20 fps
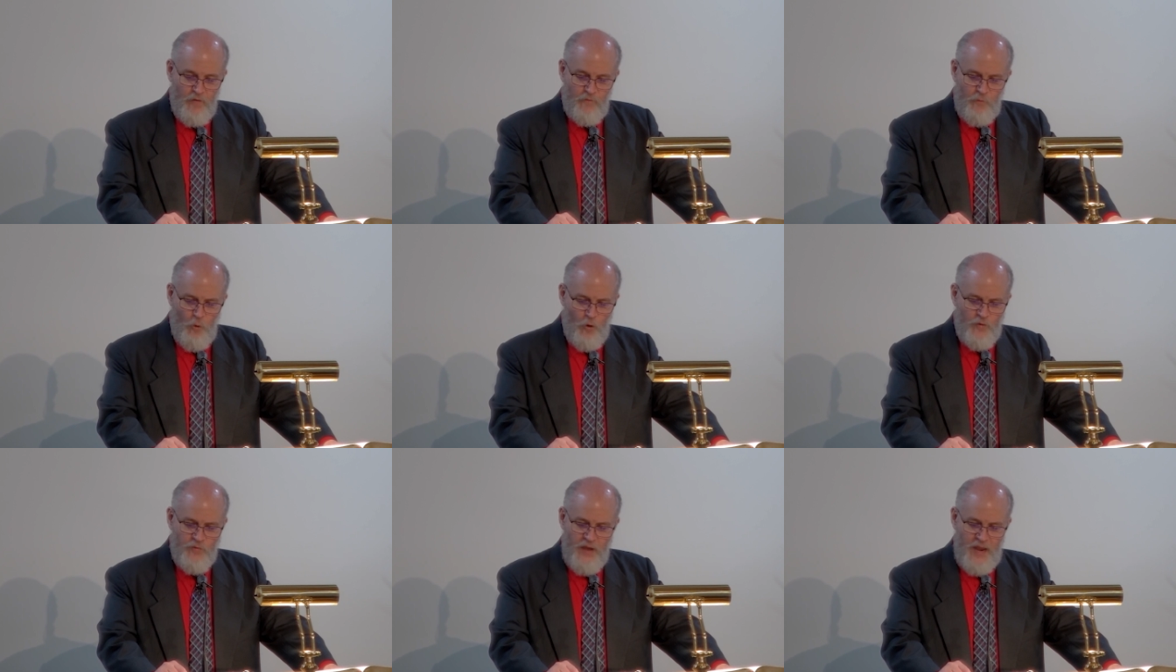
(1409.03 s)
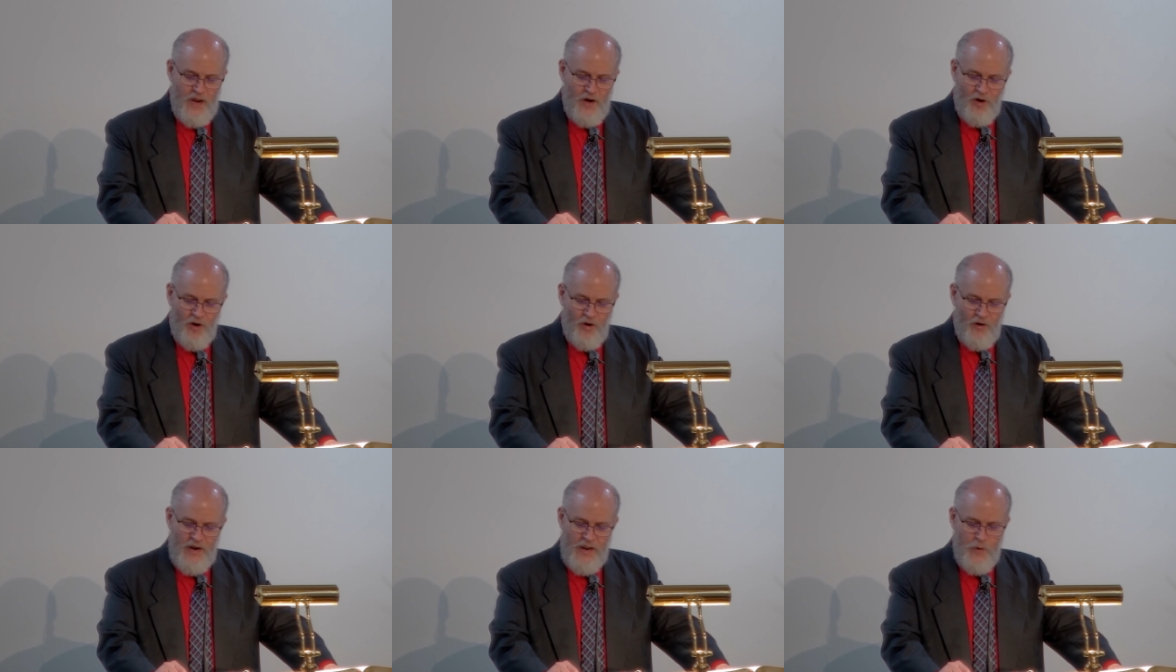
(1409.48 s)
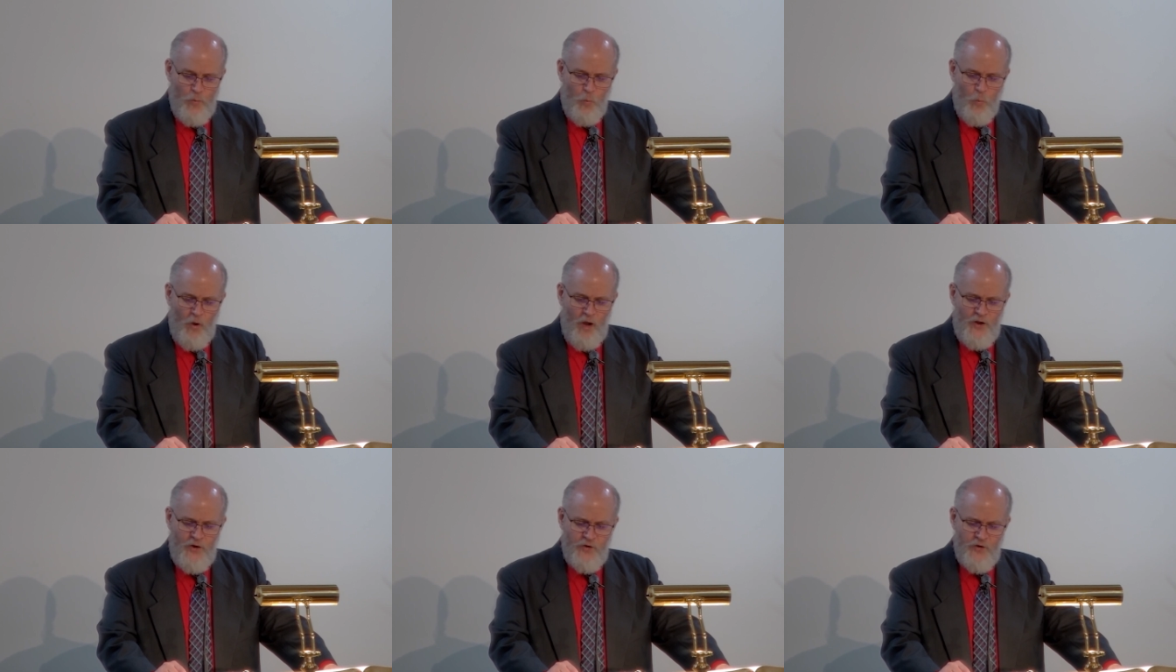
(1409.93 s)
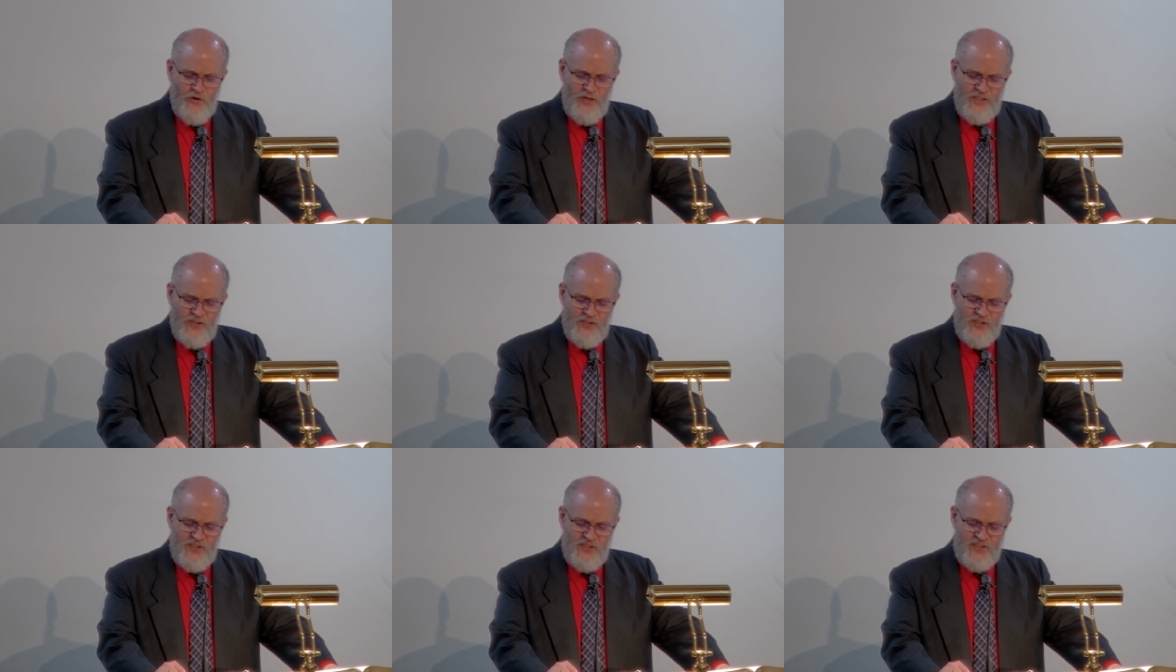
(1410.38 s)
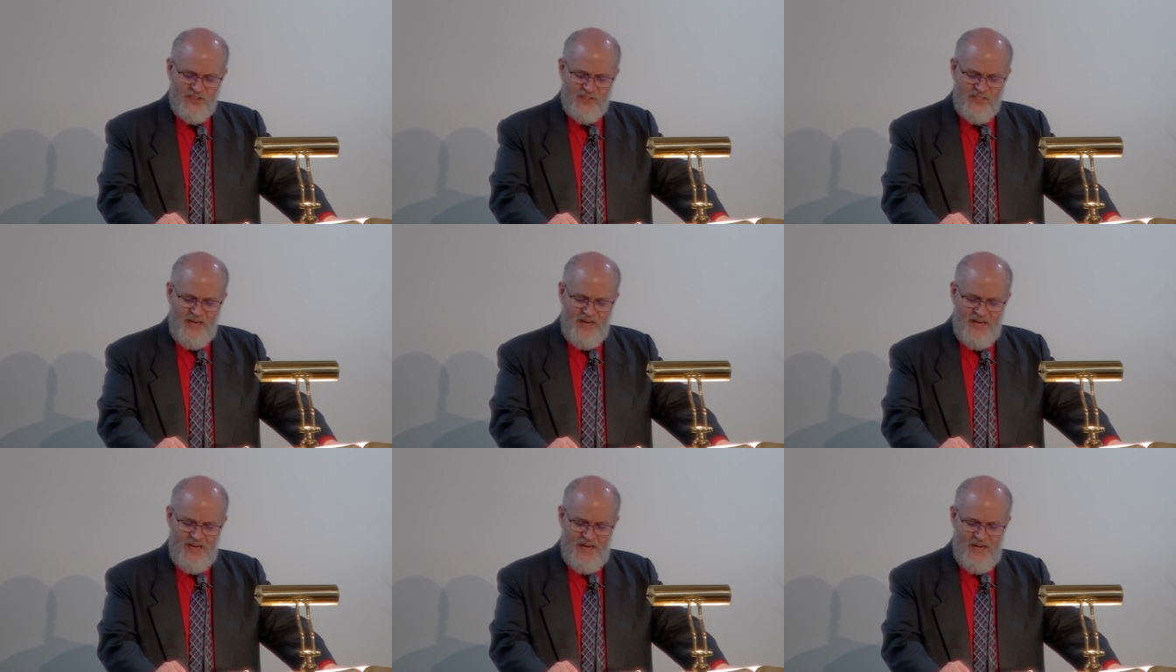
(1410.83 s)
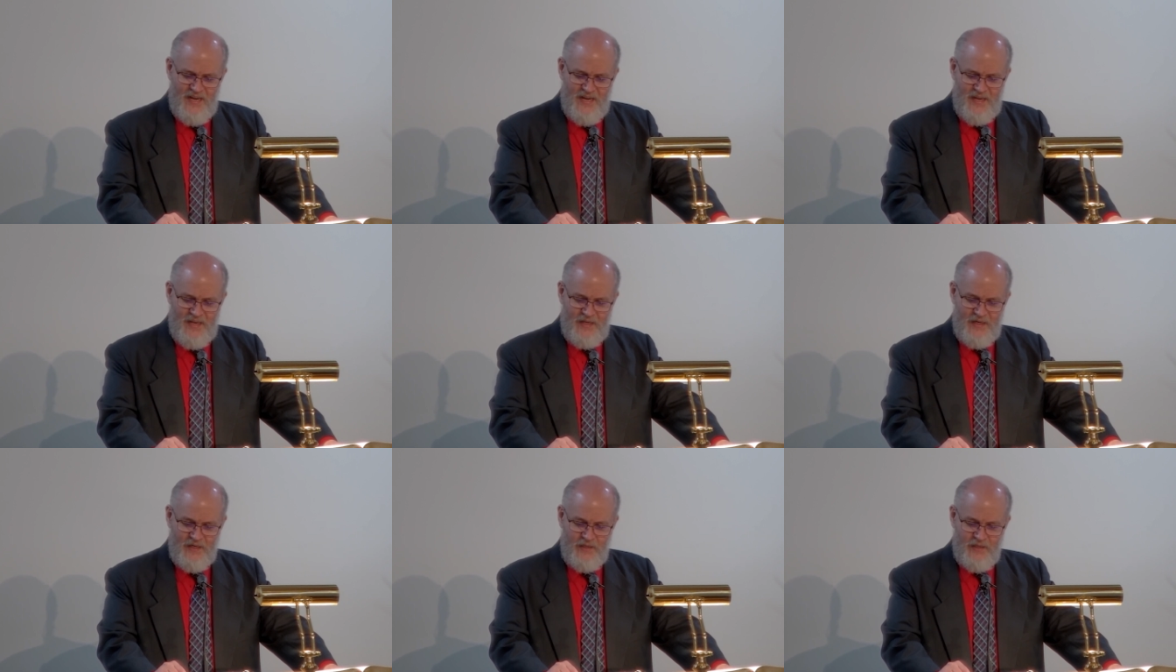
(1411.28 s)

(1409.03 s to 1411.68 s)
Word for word: for they are a wondrous sign.